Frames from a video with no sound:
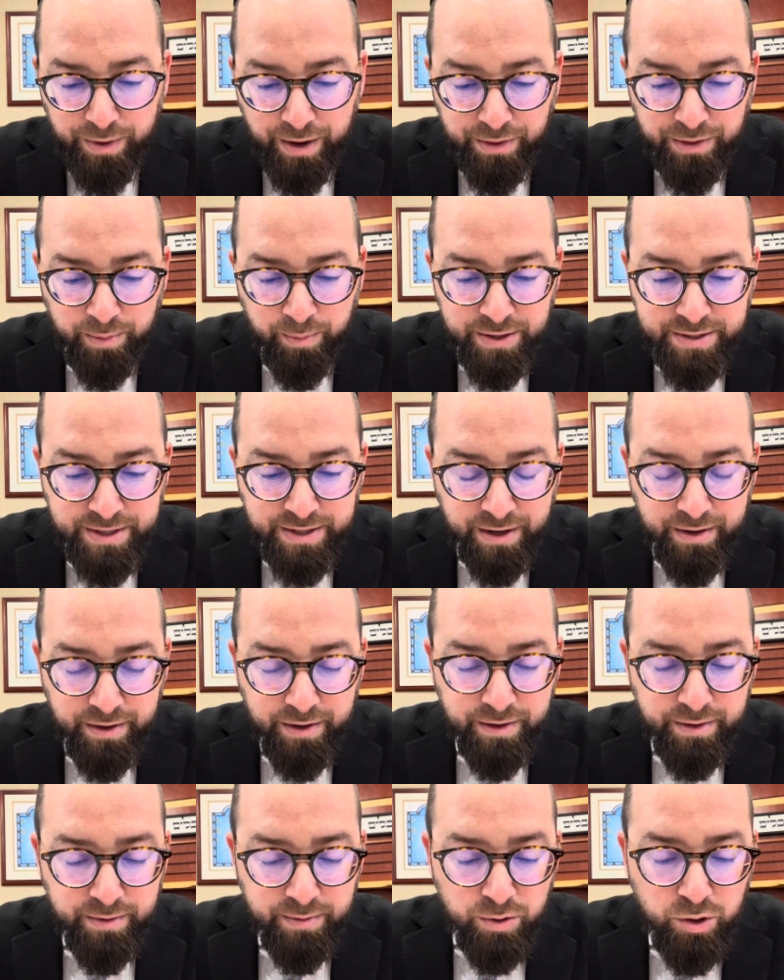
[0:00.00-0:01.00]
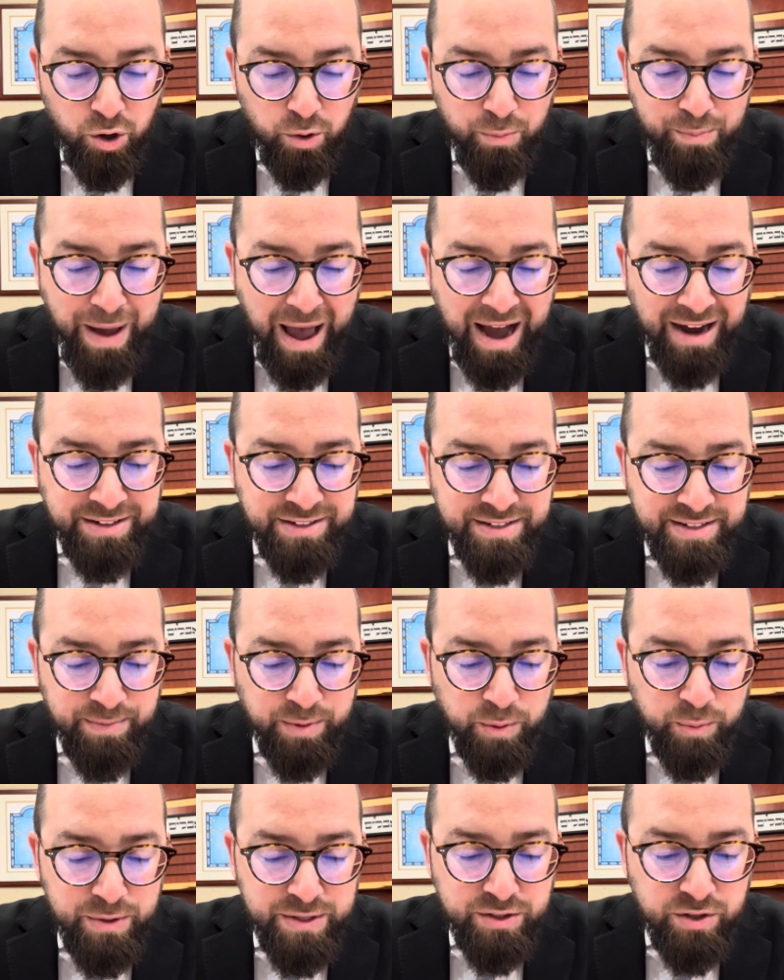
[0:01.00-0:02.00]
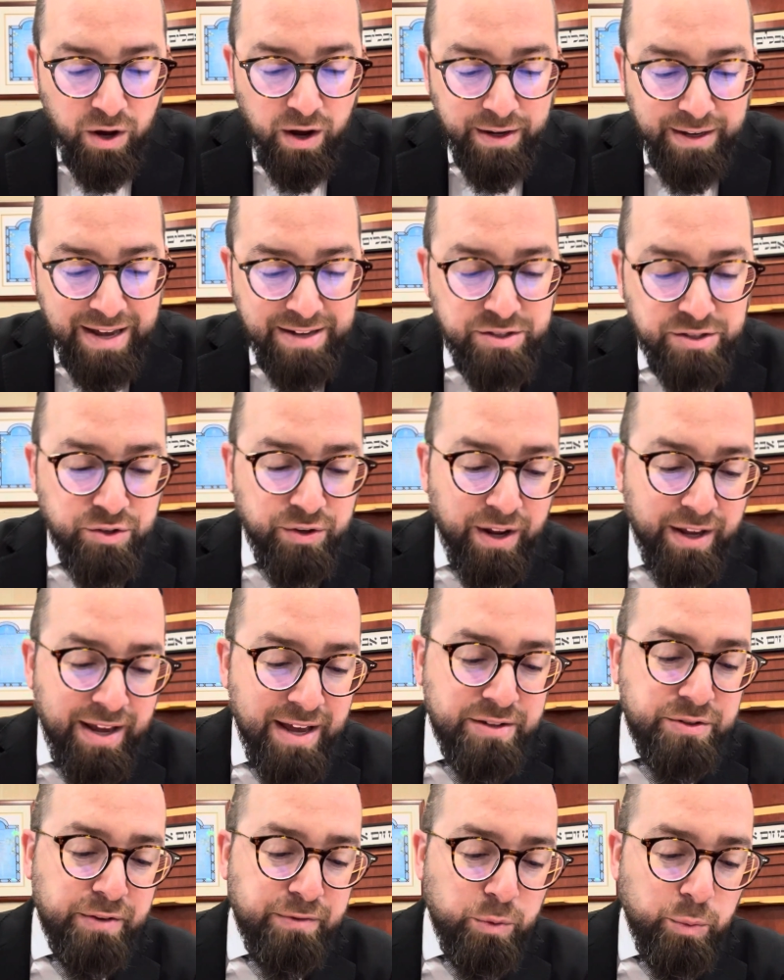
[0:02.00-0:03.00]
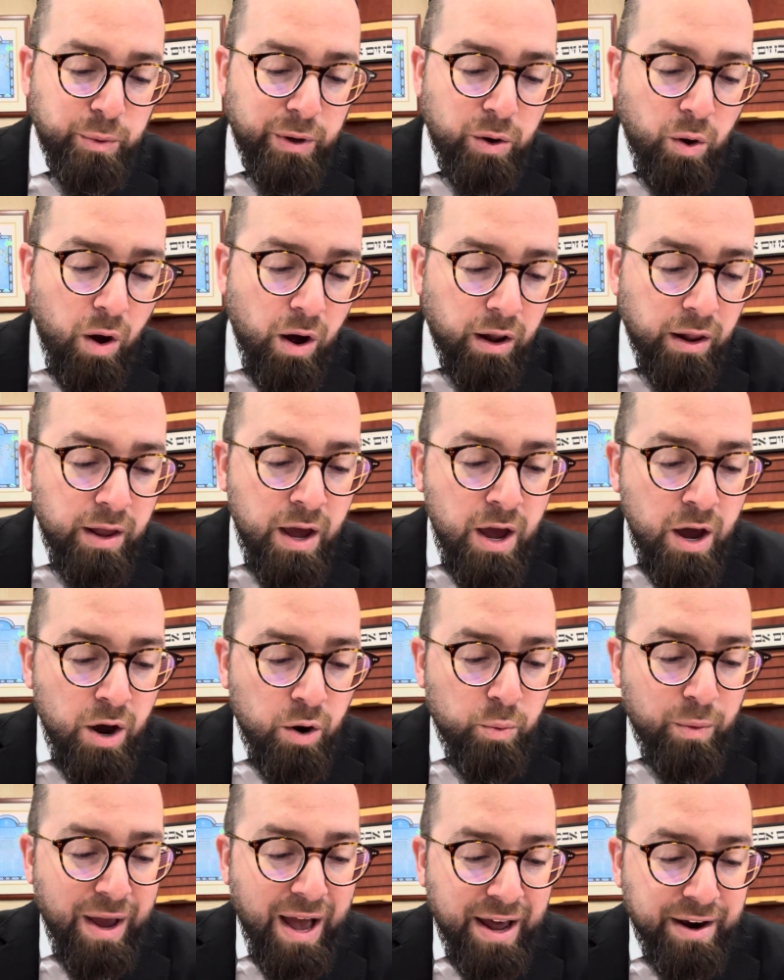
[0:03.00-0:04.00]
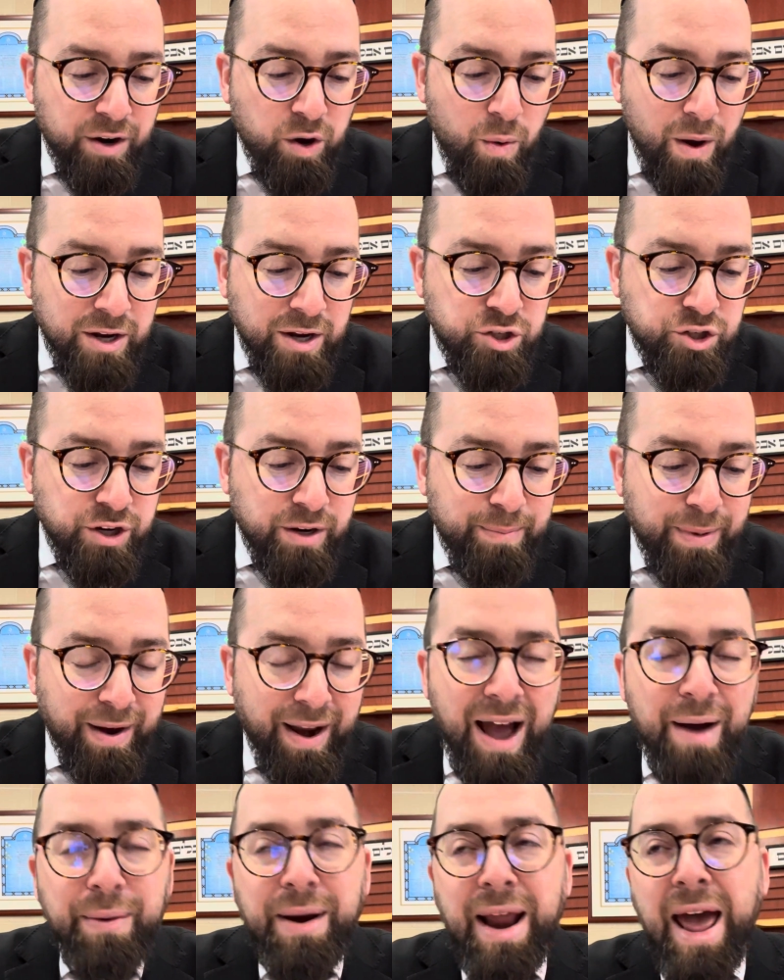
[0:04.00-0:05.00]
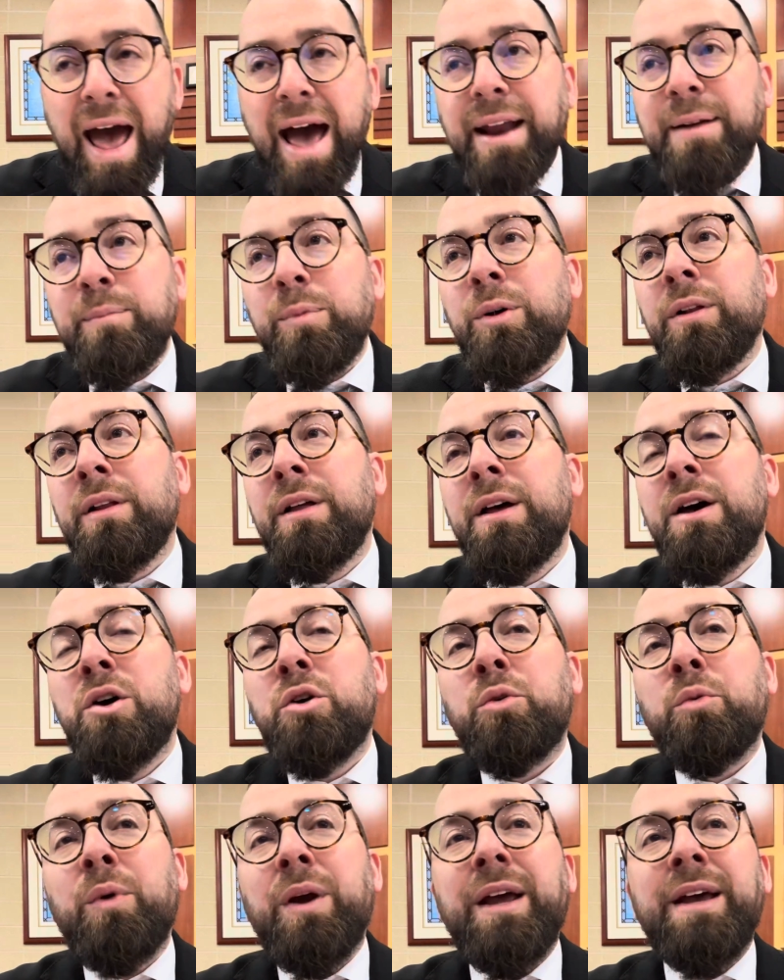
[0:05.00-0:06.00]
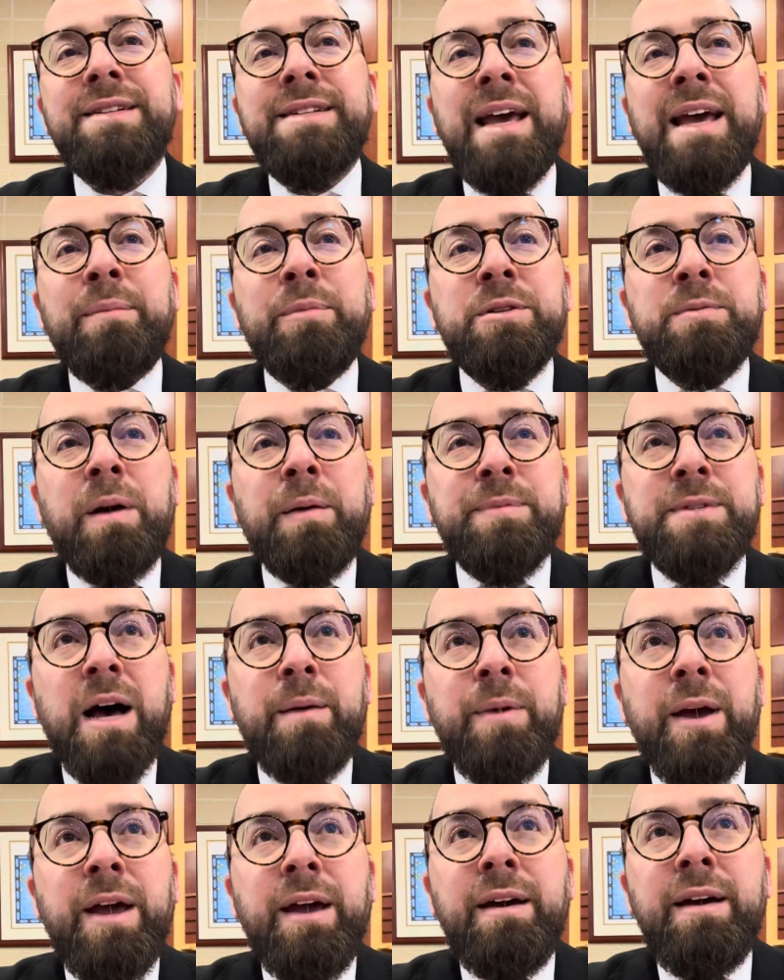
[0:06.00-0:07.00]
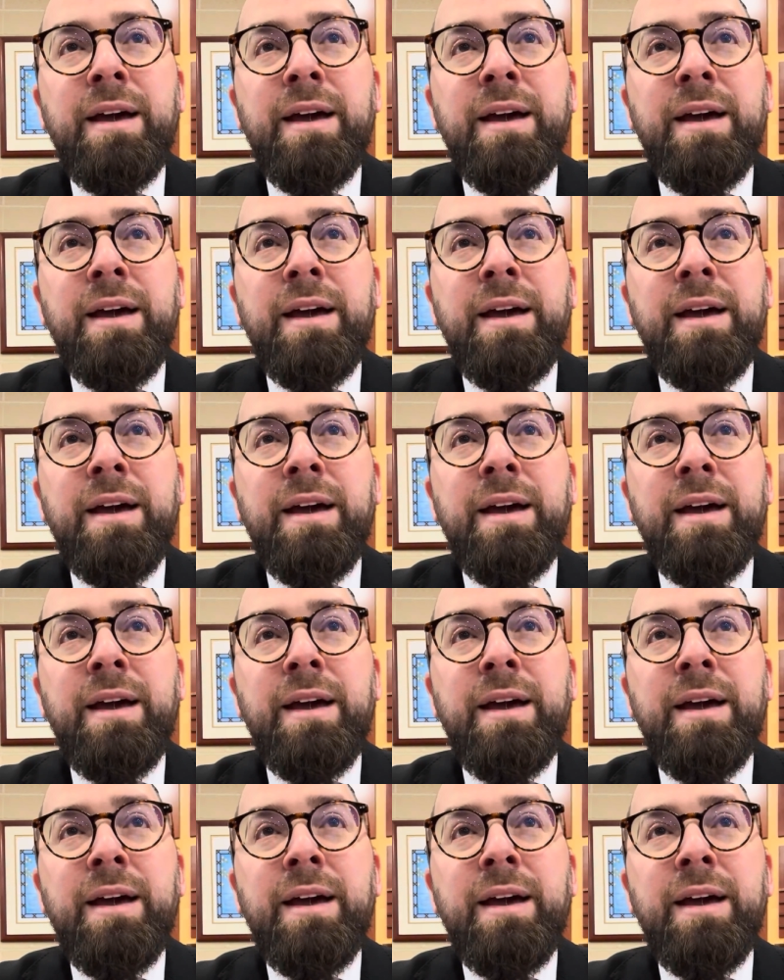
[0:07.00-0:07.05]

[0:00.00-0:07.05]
Now the Gemara is going to go back to something we saw yesterday. Yesterday, if you recall, we had a question about how an animal ring is able to come tameh,